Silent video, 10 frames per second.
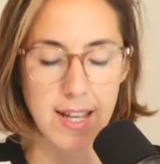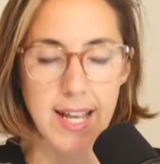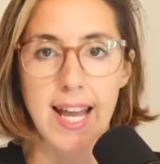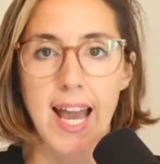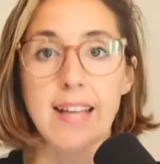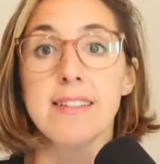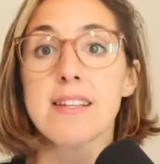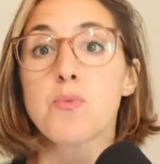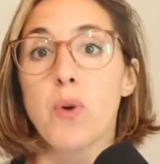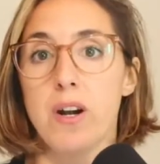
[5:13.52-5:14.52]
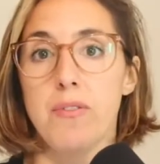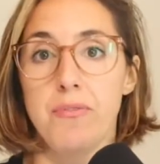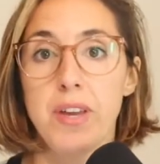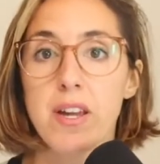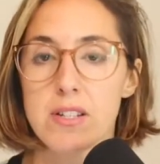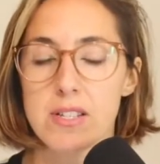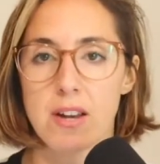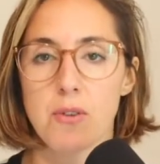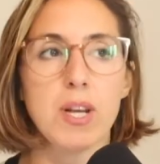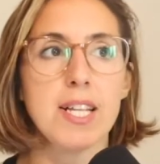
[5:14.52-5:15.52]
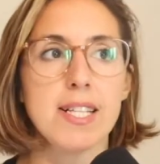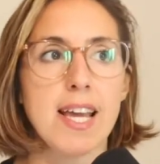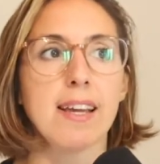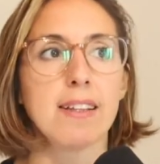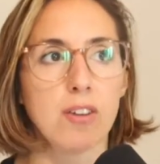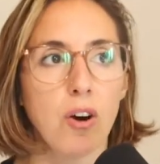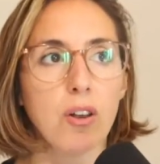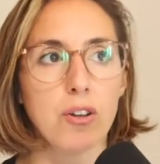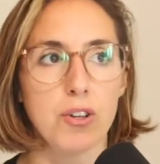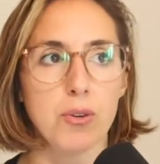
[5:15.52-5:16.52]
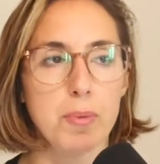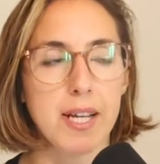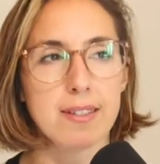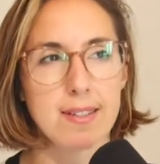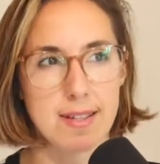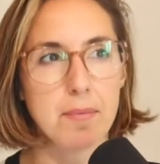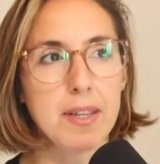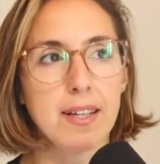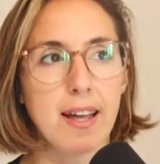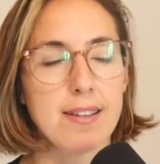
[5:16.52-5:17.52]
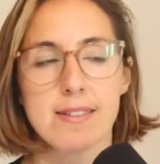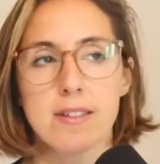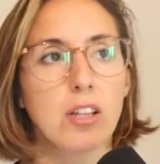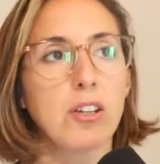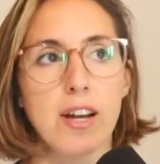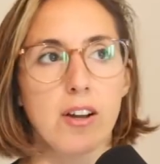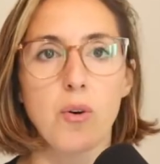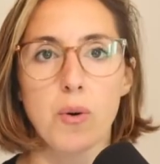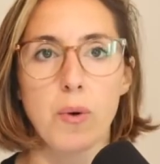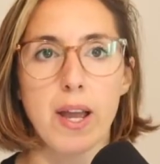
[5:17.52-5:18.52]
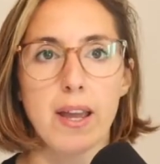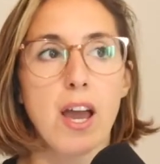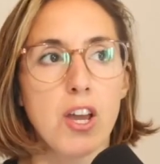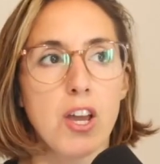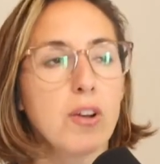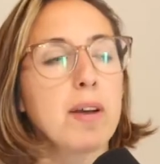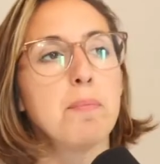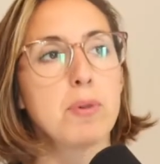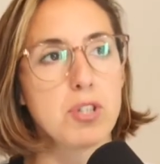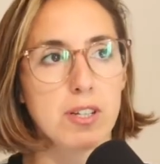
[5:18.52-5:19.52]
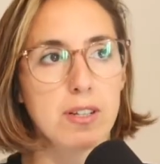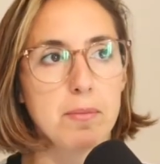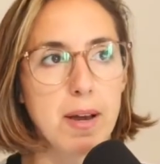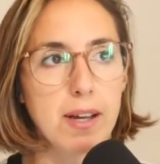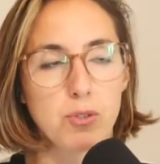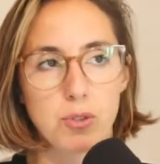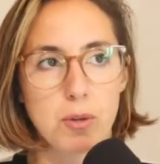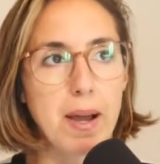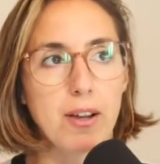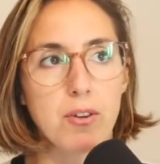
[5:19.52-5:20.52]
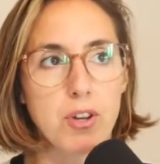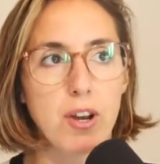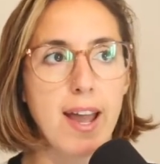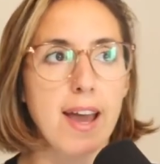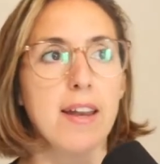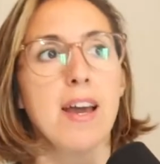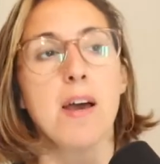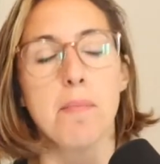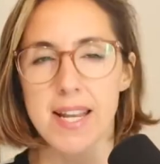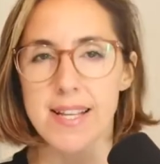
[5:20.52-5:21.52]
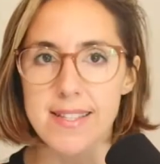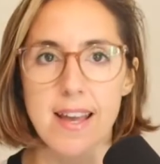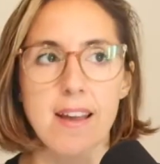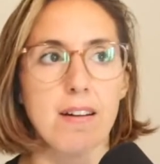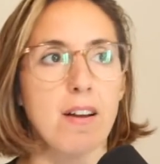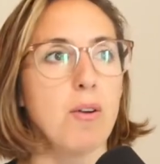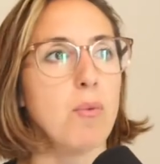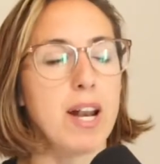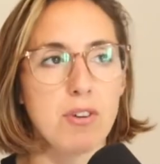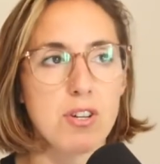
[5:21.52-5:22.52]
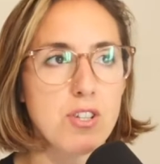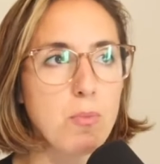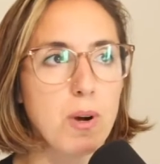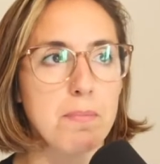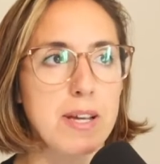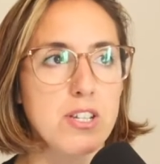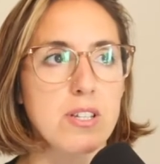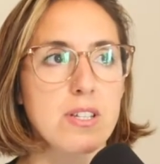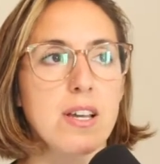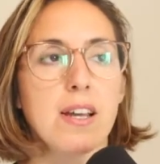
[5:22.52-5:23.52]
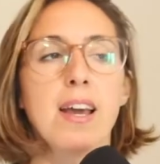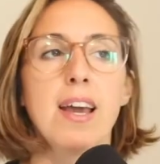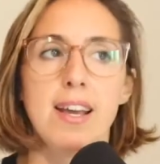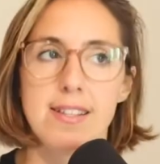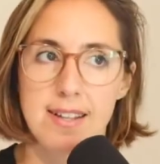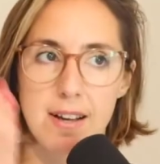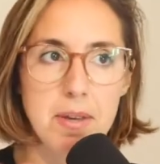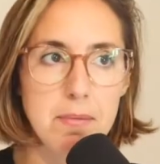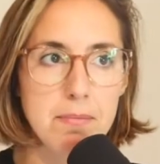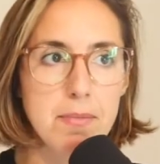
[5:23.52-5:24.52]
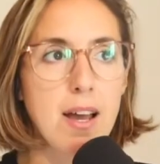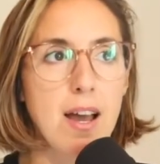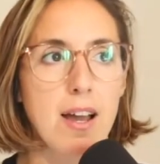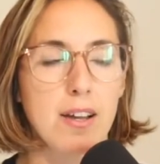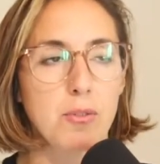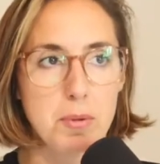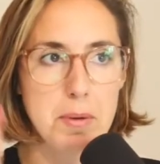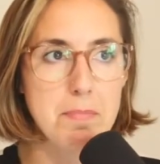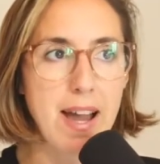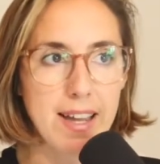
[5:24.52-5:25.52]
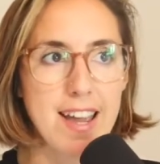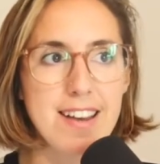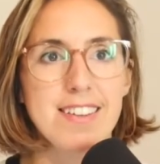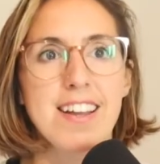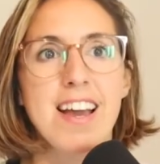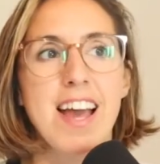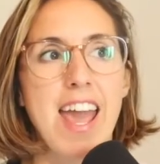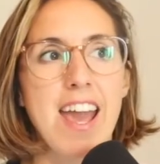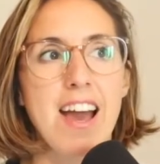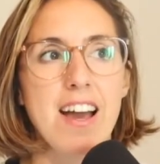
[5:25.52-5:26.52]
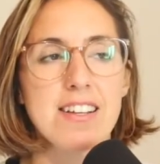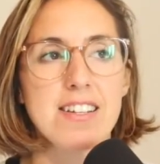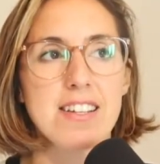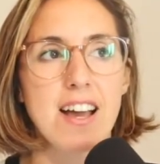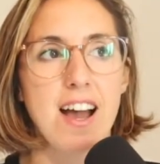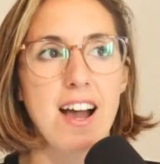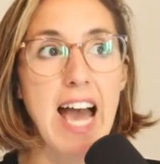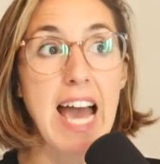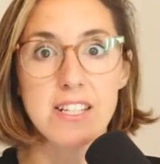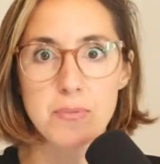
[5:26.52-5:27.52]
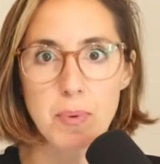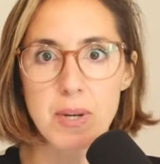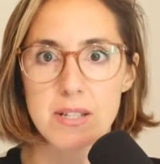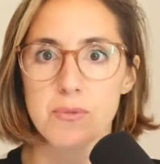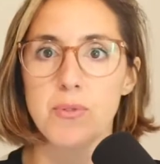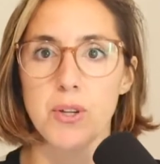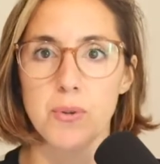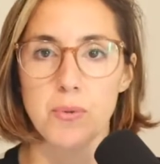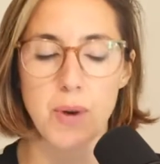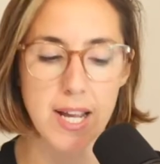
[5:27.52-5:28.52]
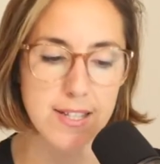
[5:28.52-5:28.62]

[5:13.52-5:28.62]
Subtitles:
And this is where fears can really take a toll on you, because it's something that is not going to go away. You can push it in back to the back of your head, but it's there. Whenever someone mentions it, it's coming, creeping back in, and it's present for you, right?